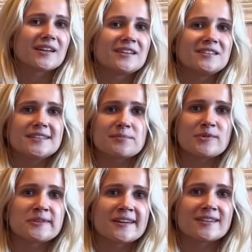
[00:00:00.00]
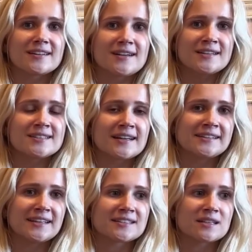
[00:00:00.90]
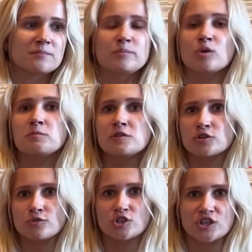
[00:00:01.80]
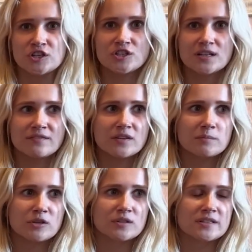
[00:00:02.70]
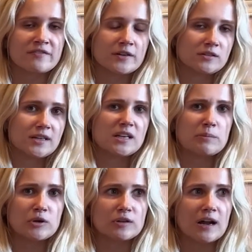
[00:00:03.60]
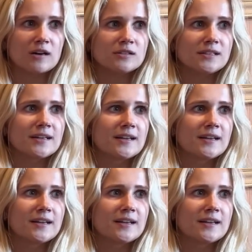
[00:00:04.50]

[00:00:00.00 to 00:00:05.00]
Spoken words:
And at this point I realized that yes, I probably should change something because I felt really burnt out.